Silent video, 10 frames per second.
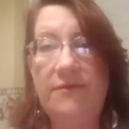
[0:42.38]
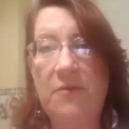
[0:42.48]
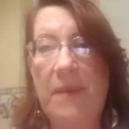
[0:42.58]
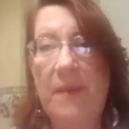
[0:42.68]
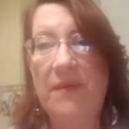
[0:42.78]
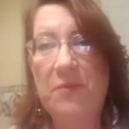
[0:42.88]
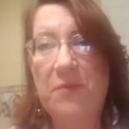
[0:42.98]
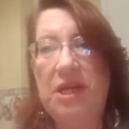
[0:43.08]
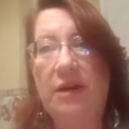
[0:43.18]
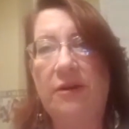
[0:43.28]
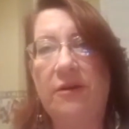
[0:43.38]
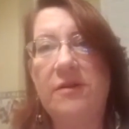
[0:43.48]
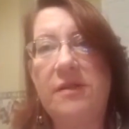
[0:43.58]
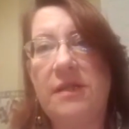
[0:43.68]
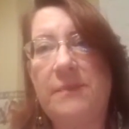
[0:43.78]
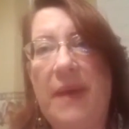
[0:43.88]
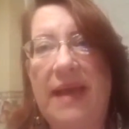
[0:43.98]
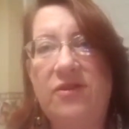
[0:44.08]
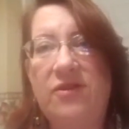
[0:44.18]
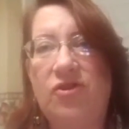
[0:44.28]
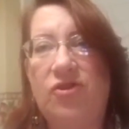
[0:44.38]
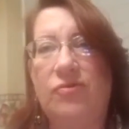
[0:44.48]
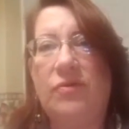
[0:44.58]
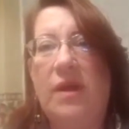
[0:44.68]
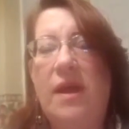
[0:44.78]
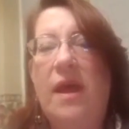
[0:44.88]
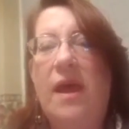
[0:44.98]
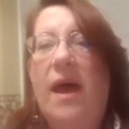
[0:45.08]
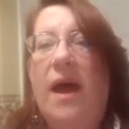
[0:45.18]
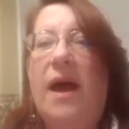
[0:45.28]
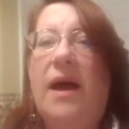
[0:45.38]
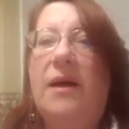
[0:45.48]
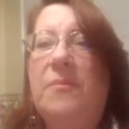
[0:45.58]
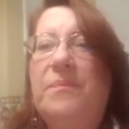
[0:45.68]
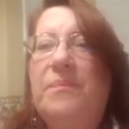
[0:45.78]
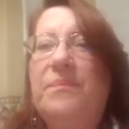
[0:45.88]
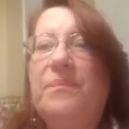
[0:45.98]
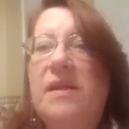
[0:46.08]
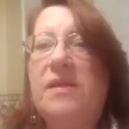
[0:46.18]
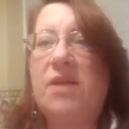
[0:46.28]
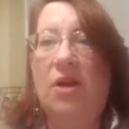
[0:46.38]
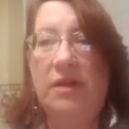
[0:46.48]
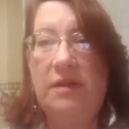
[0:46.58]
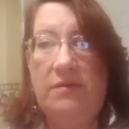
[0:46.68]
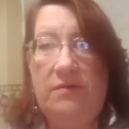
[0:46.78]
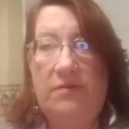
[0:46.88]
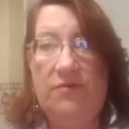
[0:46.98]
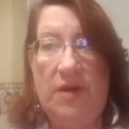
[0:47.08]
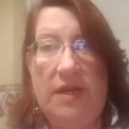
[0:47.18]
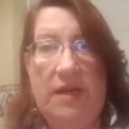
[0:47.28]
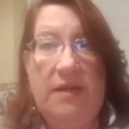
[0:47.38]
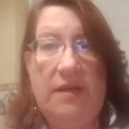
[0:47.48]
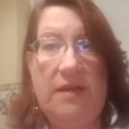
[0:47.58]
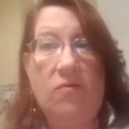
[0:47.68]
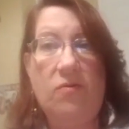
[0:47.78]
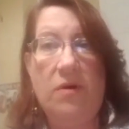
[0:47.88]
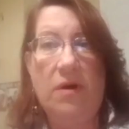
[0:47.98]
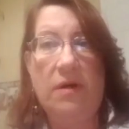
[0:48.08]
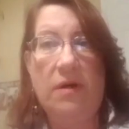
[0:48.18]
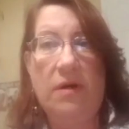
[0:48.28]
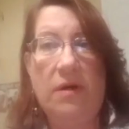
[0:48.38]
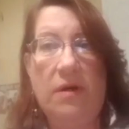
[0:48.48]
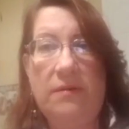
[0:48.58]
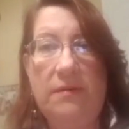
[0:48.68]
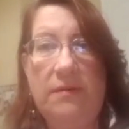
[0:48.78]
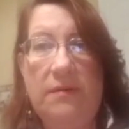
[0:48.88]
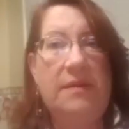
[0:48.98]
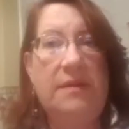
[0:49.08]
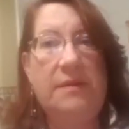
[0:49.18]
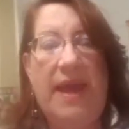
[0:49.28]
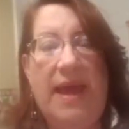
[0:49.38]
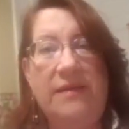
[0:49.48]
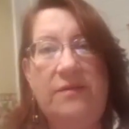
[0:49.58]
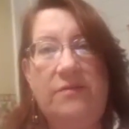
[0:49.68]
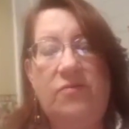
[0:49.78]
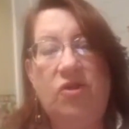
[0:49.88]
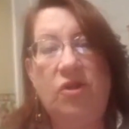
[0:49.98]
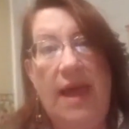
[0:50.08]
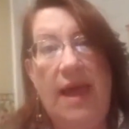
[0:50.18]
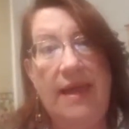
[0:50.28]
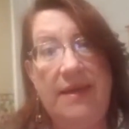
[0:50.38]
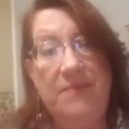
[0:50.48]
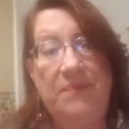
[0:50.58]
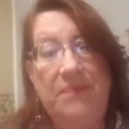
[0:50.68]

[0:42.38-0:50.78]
for about 3 years this past June. Started drinking Core this past July.